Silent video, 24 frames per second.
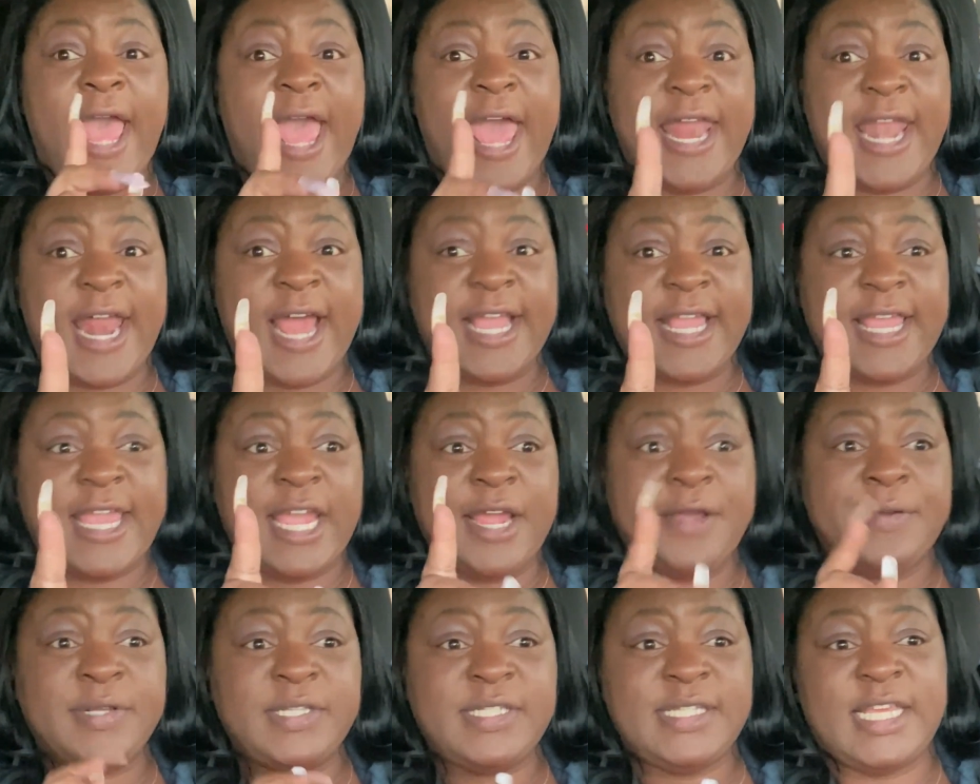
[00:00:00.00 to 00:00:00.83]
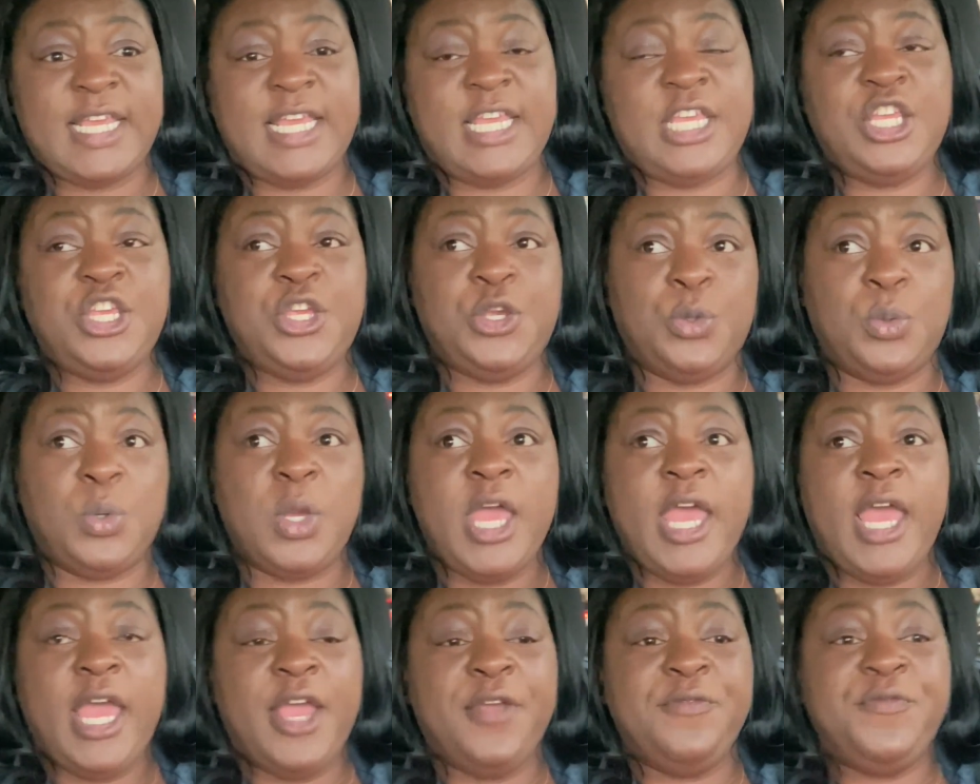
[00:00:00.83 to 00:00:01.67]
And I guarantee you,
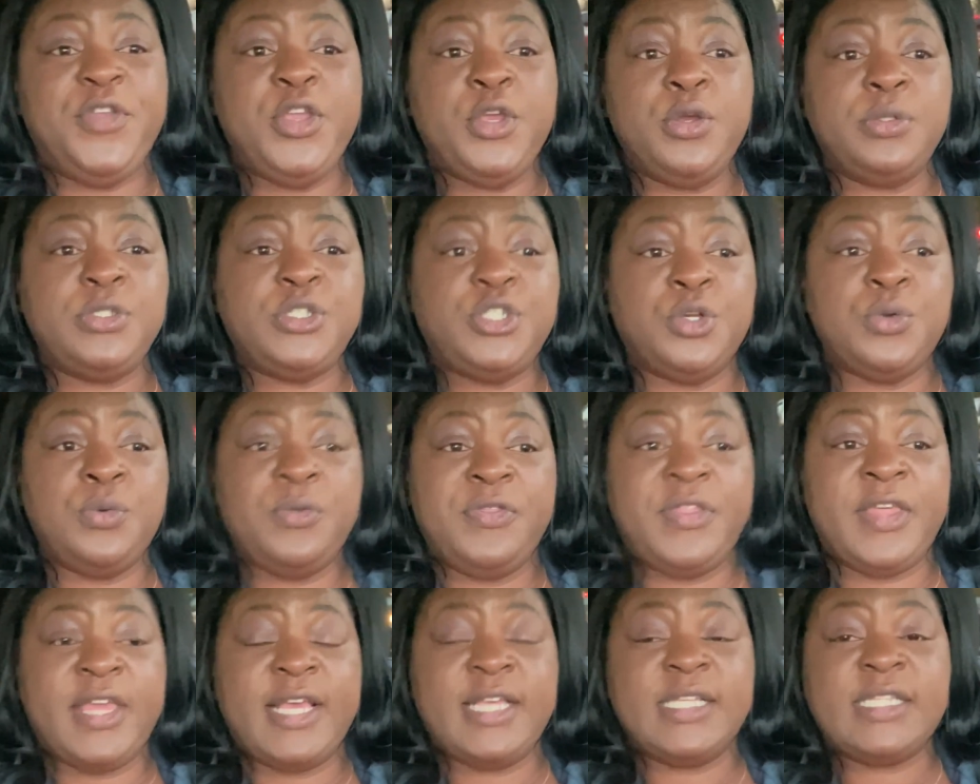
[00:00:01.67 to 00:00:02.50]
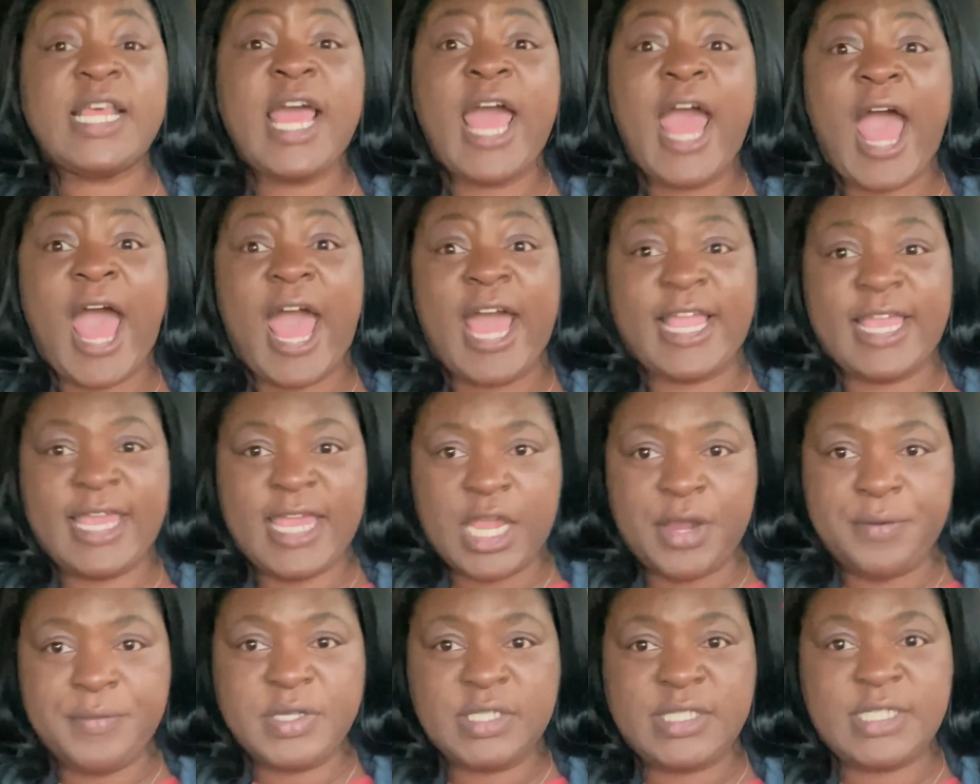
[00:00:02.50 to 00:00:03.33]
if you do this, I
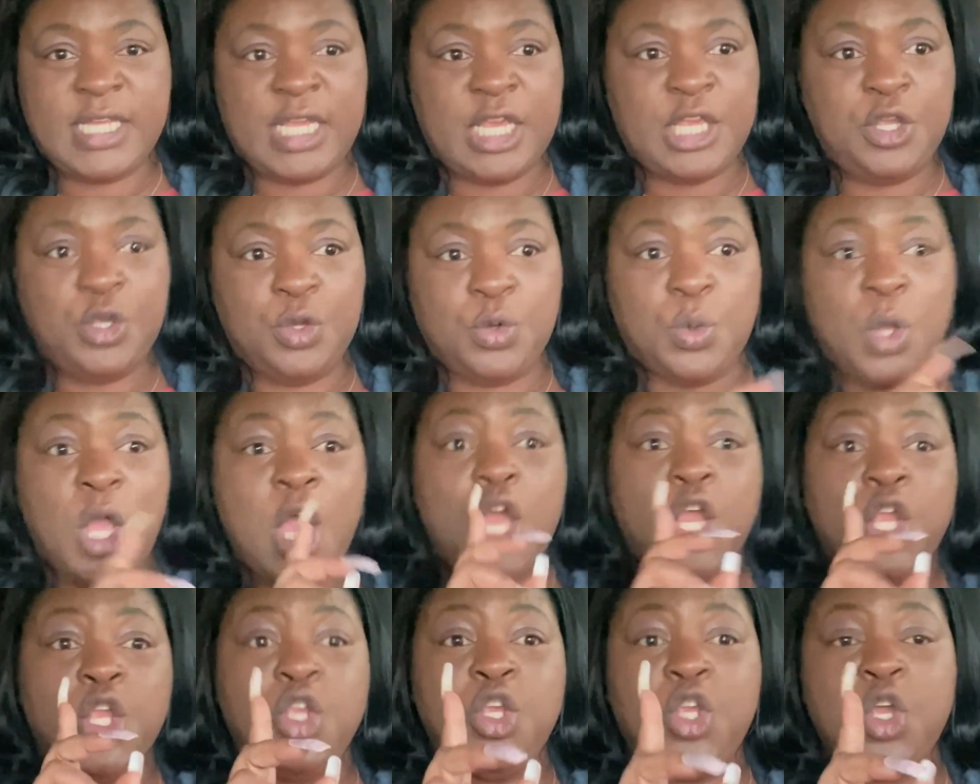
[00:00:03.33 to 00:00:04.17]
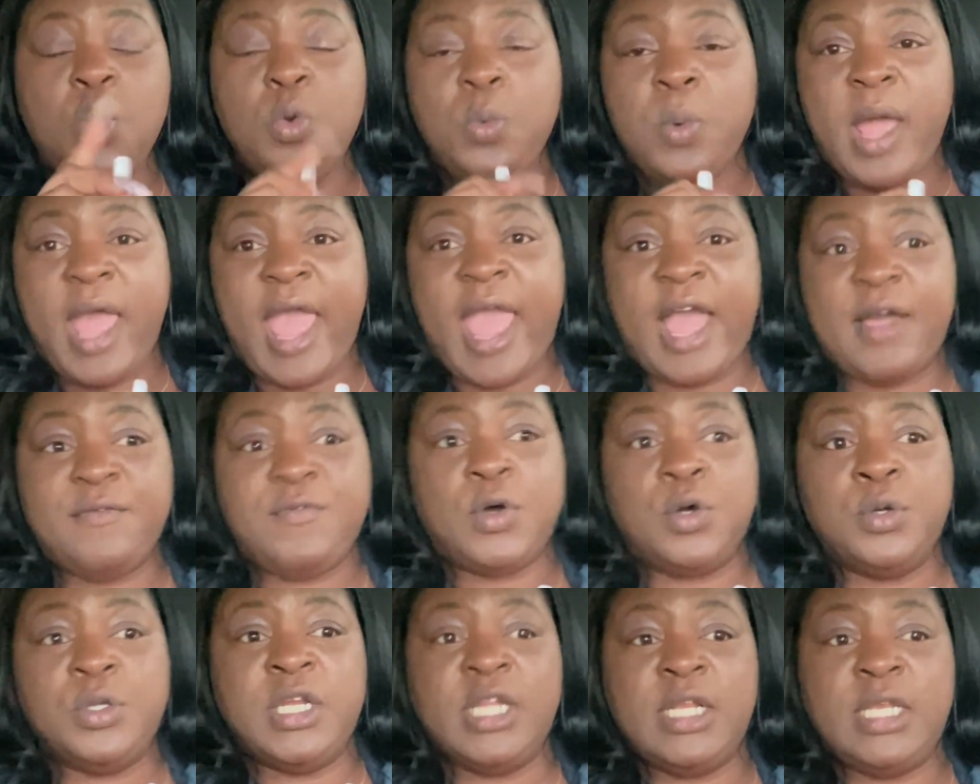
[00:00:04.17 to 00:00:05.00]
guarantee you, you will have
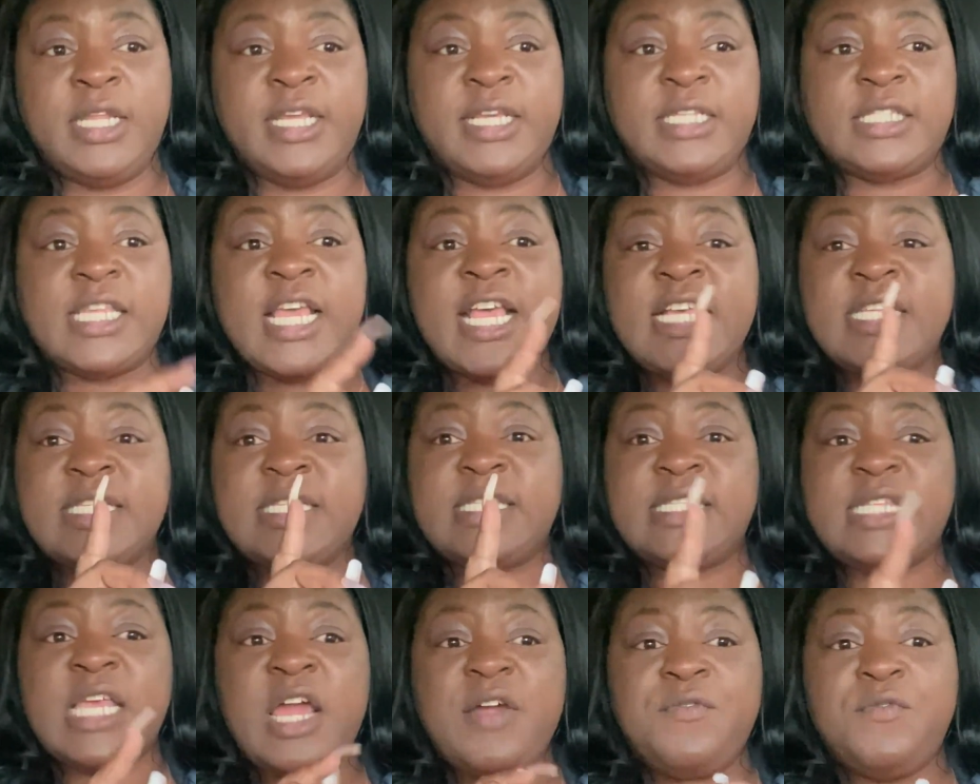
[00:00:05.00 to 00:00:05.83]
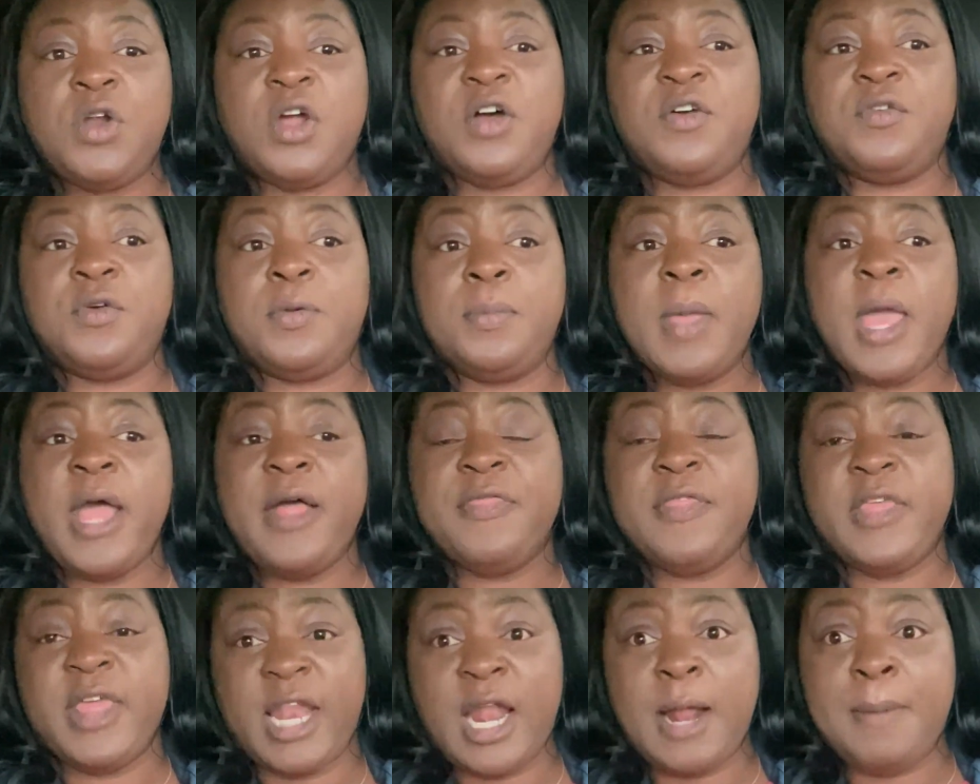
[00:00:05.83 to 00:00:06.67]
on the list several of them
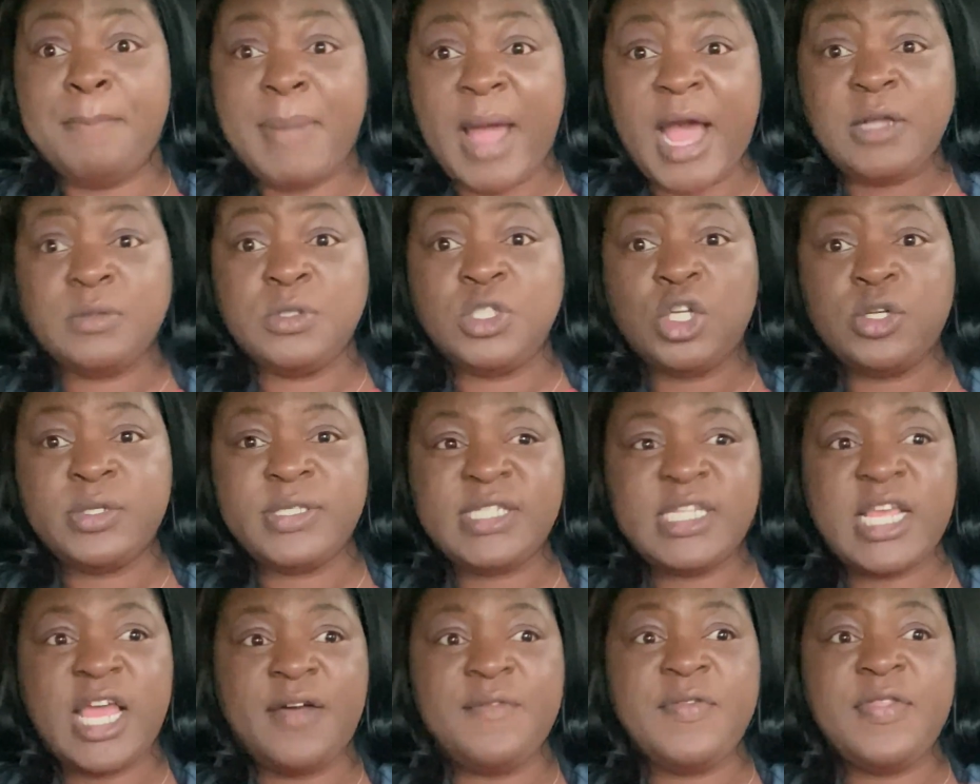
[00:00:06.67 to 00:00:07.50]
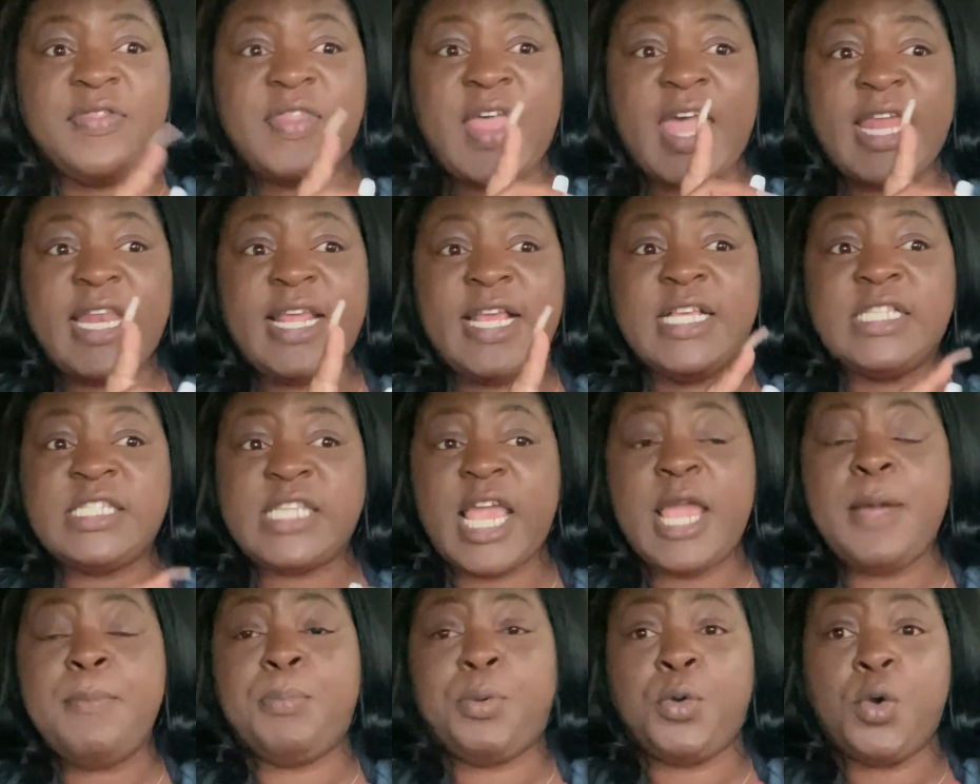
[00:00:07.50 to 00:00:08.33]
that are about yourself that is
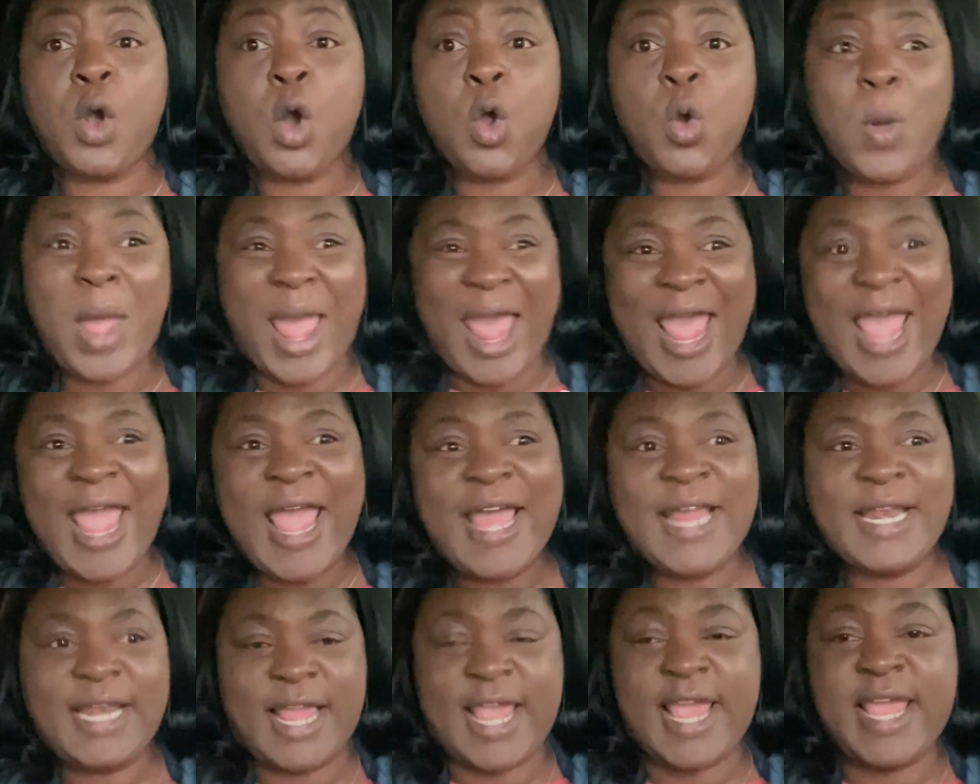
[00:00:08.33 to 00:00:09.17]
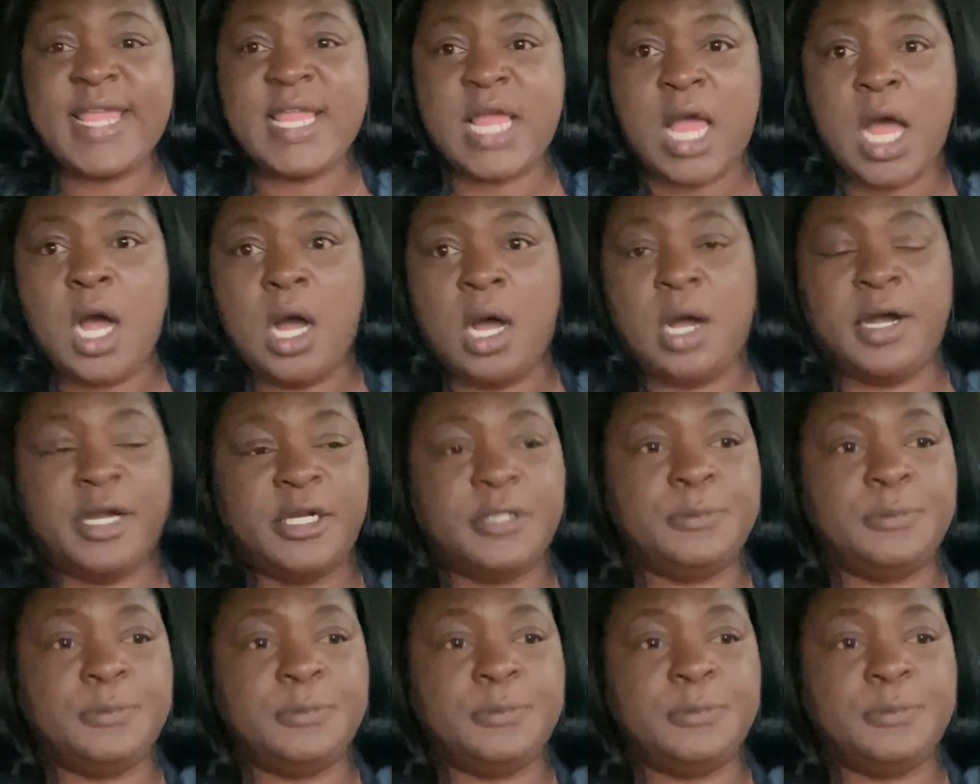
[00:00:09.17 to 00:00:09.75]
a pro and a con.